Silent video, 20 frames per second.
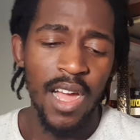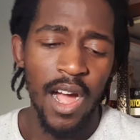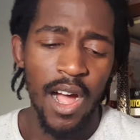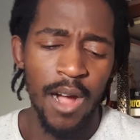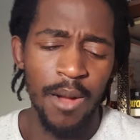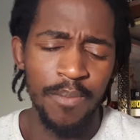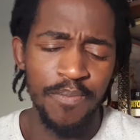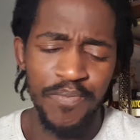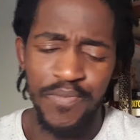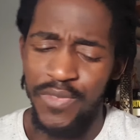
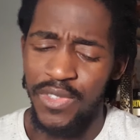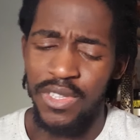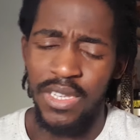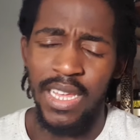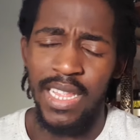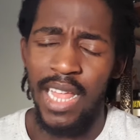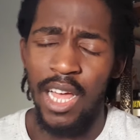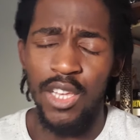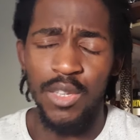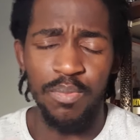So
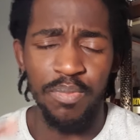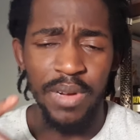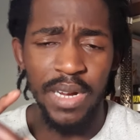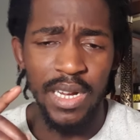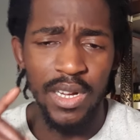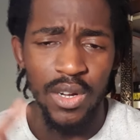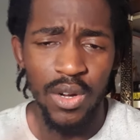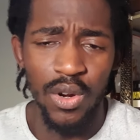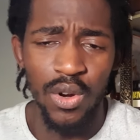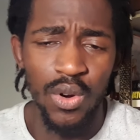yeah, that was
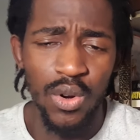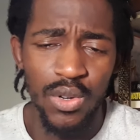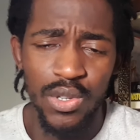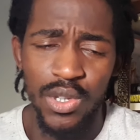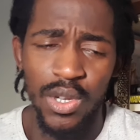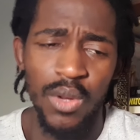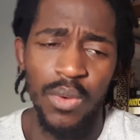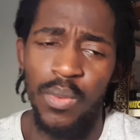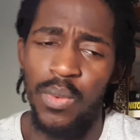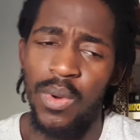pretty cool.
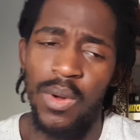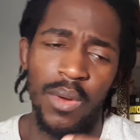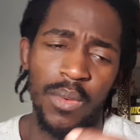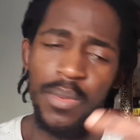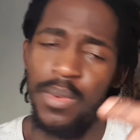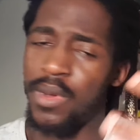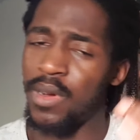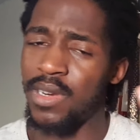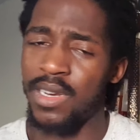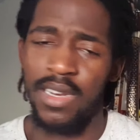So
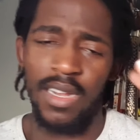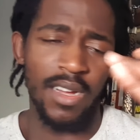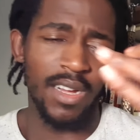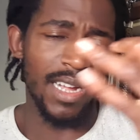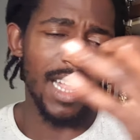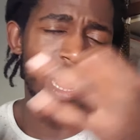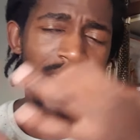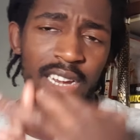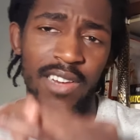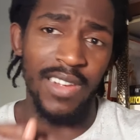we've got the
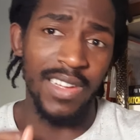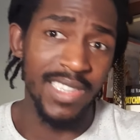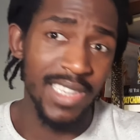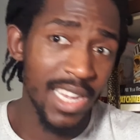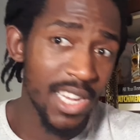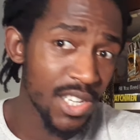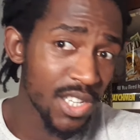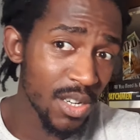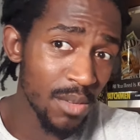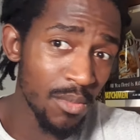
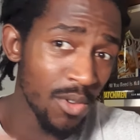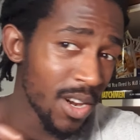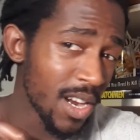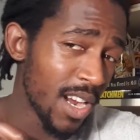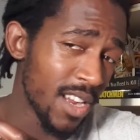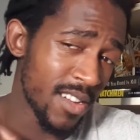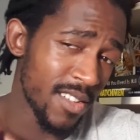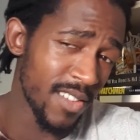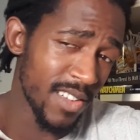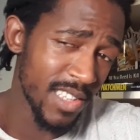characterization, more
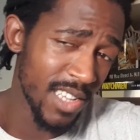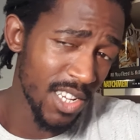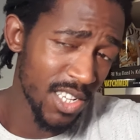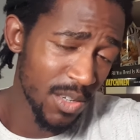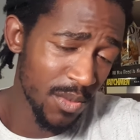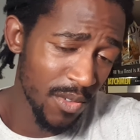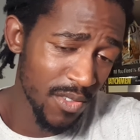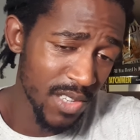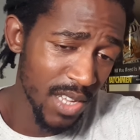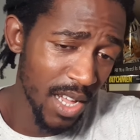
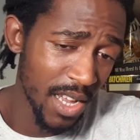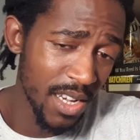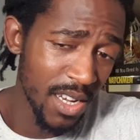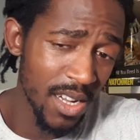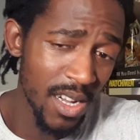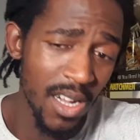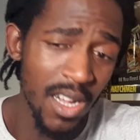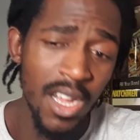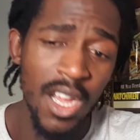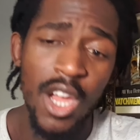characterization with
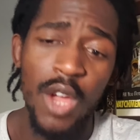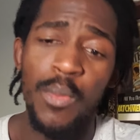Tanya.